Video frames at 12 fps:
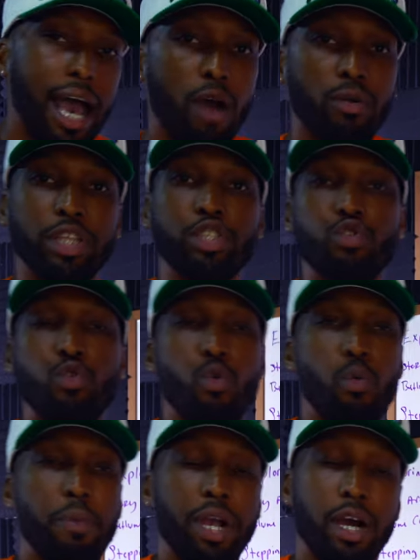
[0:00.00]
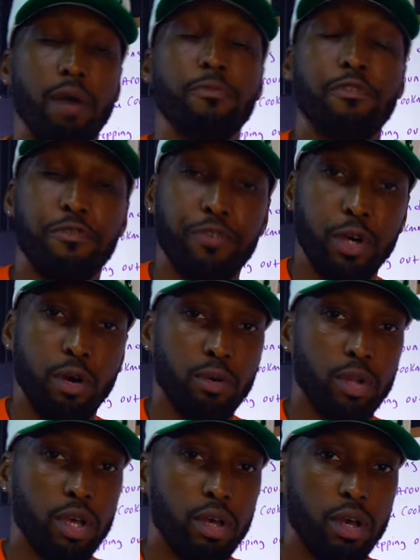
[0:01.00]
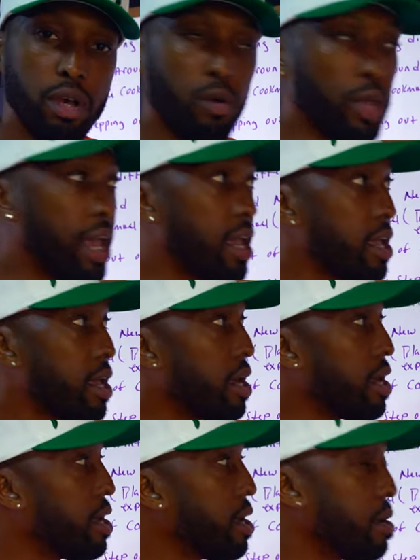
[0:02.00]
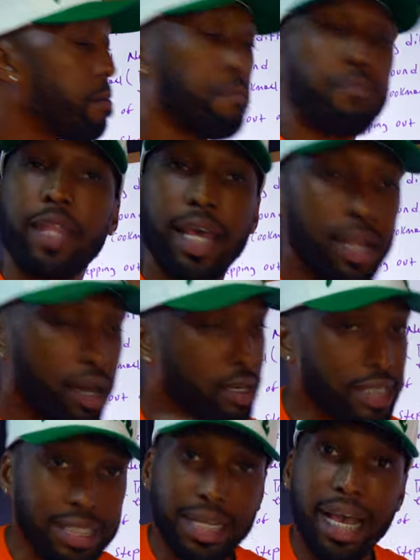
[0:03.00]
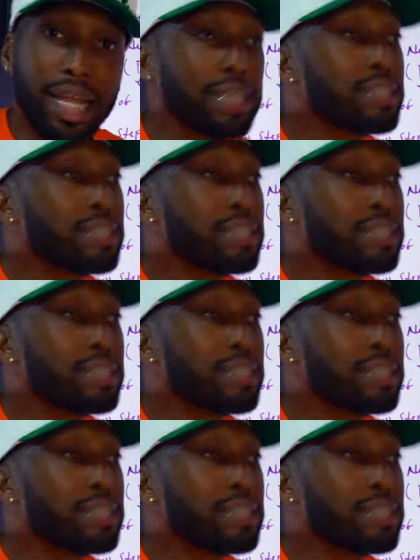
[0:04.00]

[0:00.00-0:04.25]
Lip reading: how did you become fulfilled? Okay, and understand,